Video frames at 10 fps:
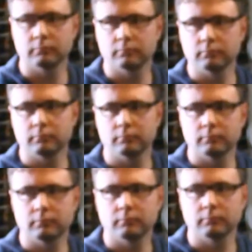
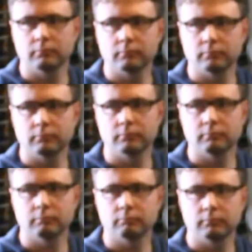
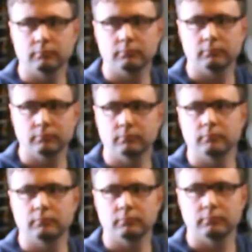
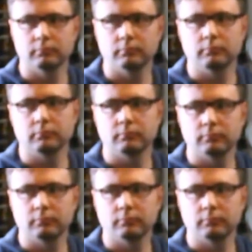[no speech]